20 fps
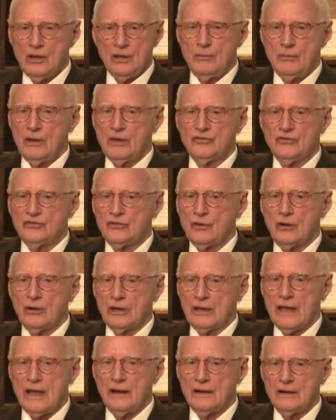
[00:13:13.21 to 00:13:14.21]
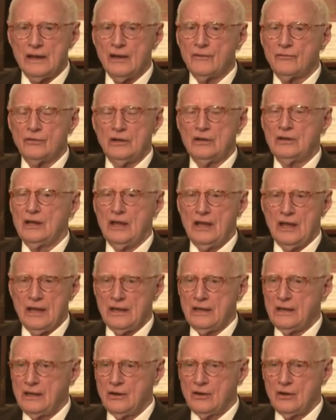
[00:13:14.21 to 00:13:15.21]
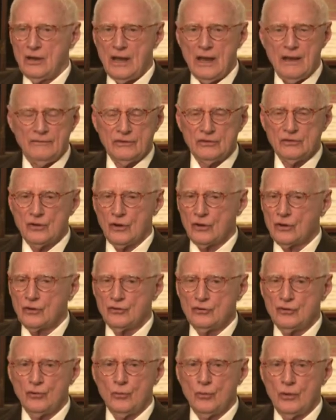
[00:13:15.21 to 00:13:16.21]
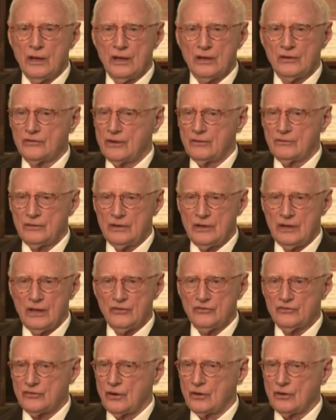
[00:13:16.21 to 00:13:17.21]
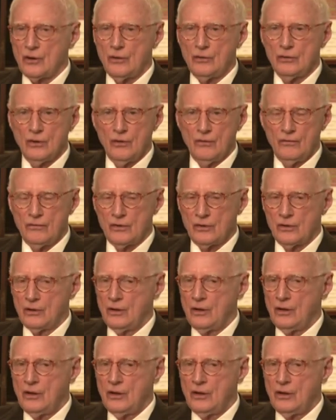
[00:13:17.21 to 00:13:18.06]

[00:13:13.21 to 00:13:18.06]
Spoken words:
It means starting out every day, having to earn your wings every day, start all over.